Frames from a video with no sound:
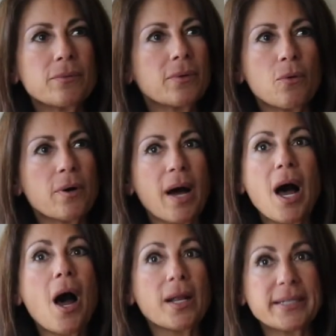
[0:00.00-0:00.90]
or a
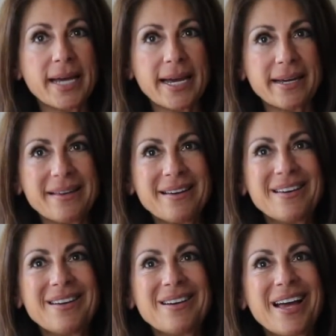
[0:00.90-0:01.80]
holiday,
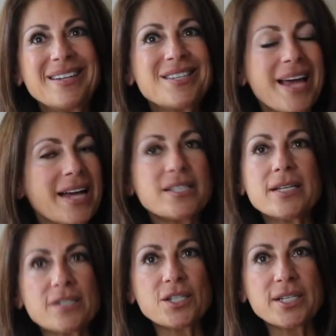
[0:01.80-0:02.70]
and as
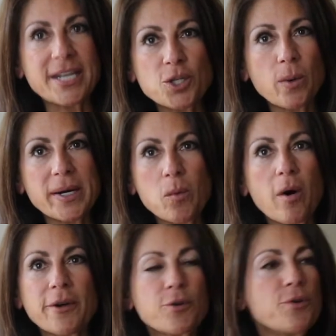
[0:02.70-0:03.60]
does day
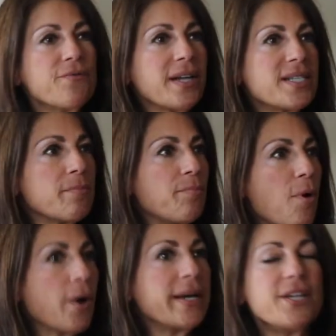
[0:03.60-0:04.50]
21, or you've got some
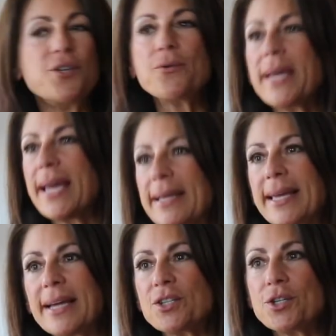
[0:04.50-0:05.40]
party and you can't
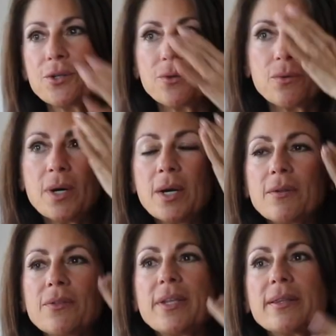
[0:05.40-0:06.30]
get to
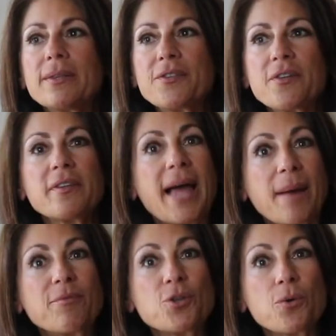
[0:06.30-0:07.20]
the
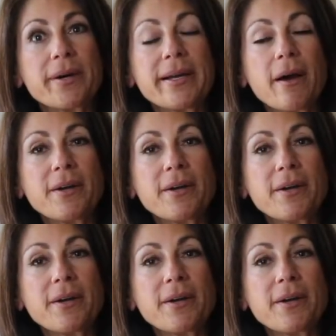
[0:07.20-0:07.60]
laboratory on